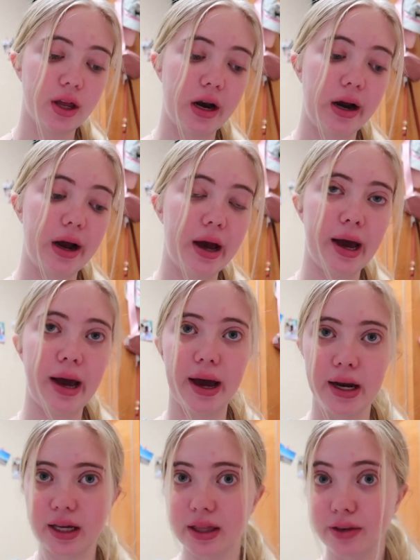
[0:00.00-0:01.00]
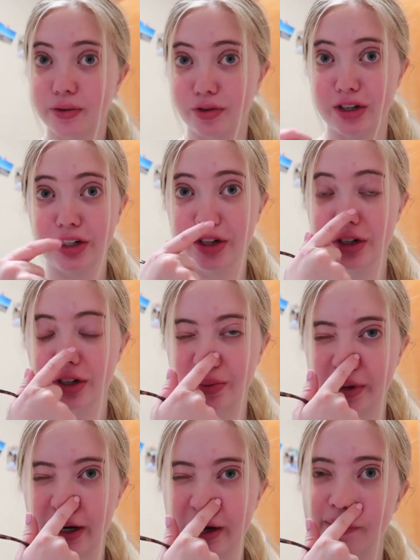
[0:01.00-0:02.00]
that I had in the freezer so
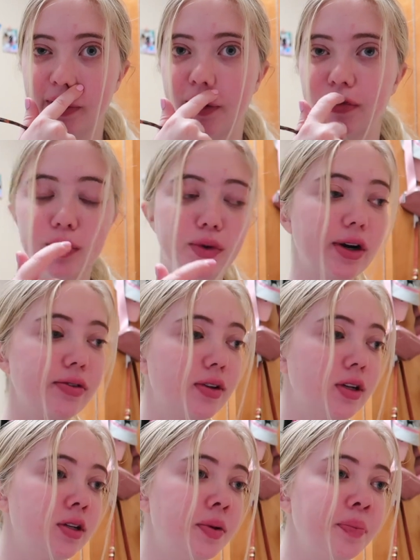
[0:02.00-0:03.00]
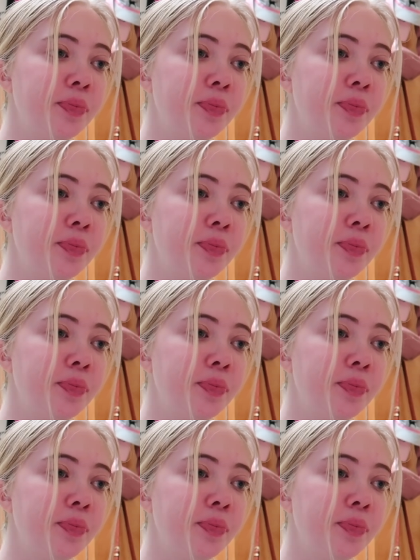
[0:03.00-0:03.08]
I'm gonna have that for breakfast